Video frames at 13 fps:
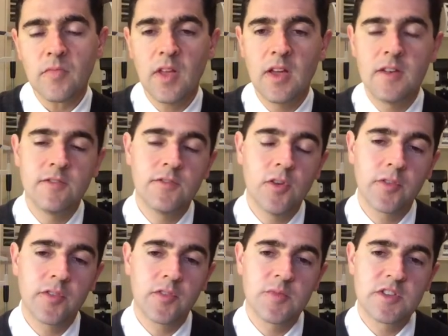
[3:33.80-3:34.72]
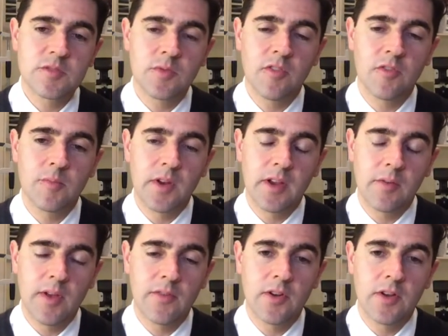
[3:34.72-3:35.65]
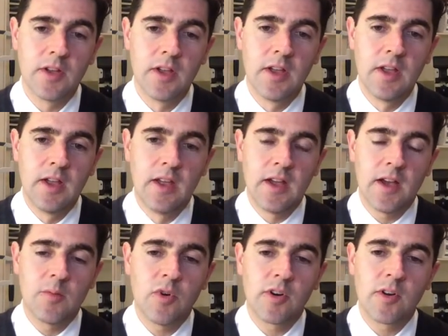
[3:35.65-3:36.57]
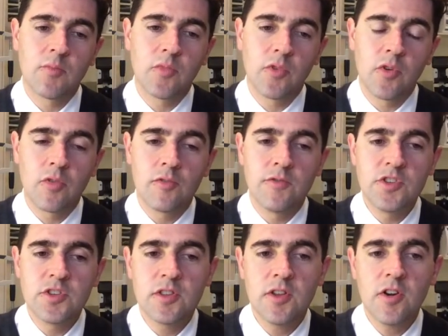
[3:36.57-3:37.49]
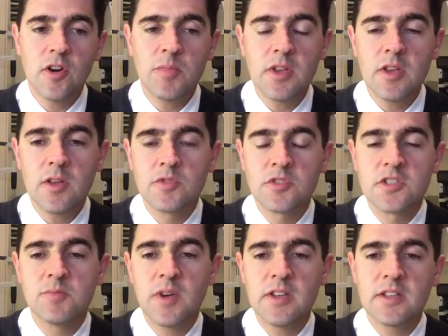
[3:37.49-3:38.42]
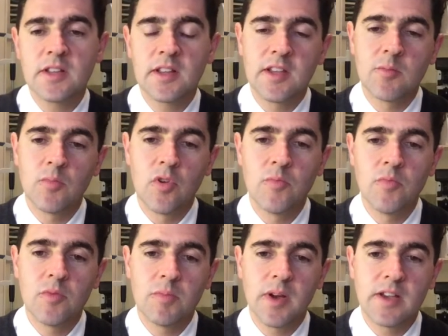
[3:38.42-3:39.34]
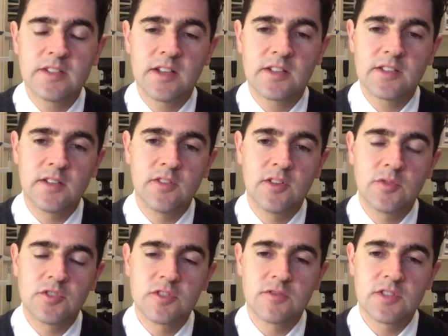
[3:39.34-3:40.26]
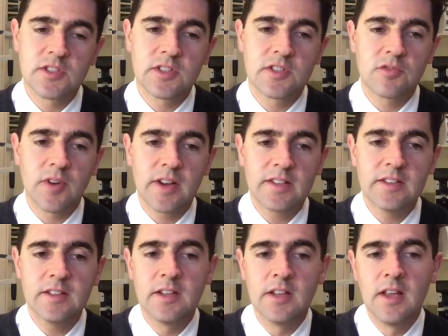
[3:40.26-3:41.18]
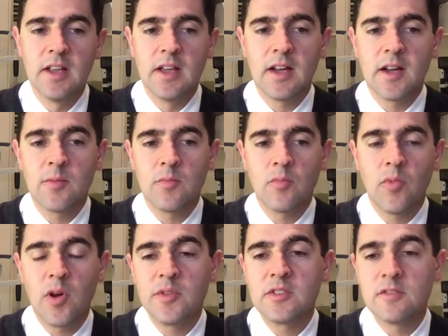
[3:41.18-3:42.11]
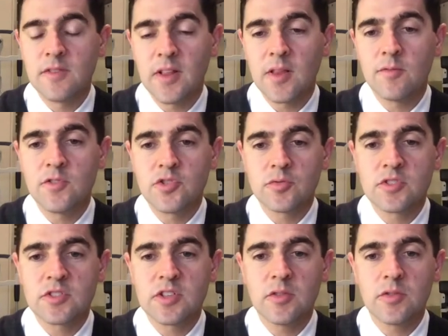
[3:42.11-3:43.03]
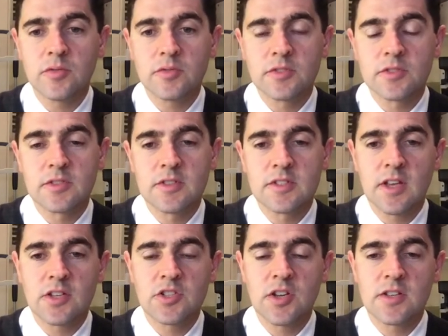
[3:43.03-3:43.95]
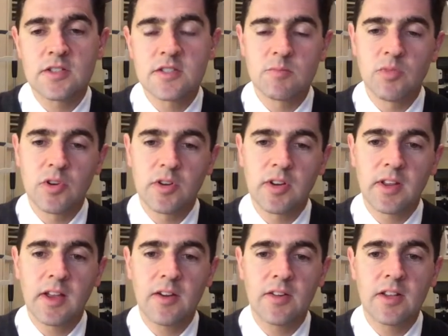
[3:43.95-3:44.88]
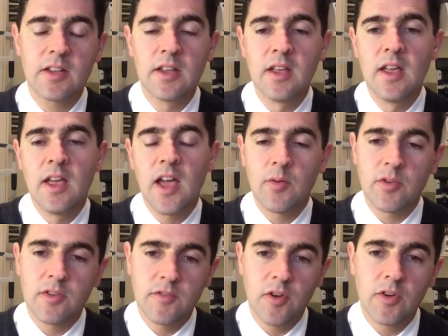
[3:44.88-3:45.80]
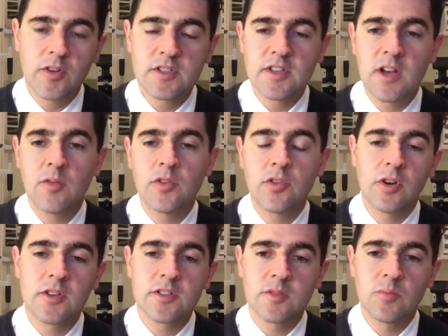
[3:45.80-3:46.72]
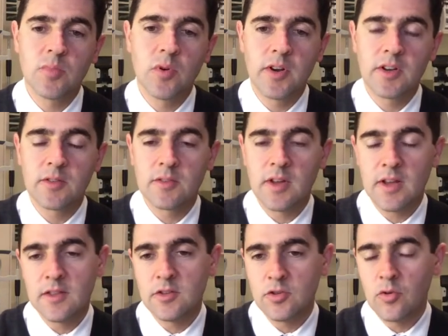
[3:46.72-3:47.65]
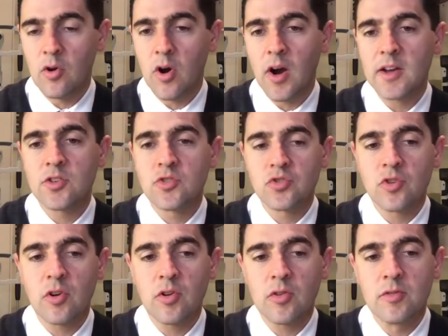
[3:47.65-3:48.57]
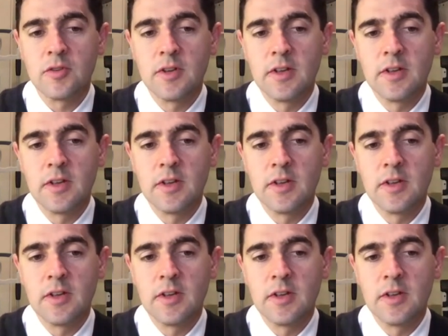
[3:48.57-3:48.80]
And following from this, we often have a program called vision therapy, which is basically a movement-based activity which is visually directed, where we develop visual skills such as binocularity, how well you focus, how well your eyes can point, and your eye control,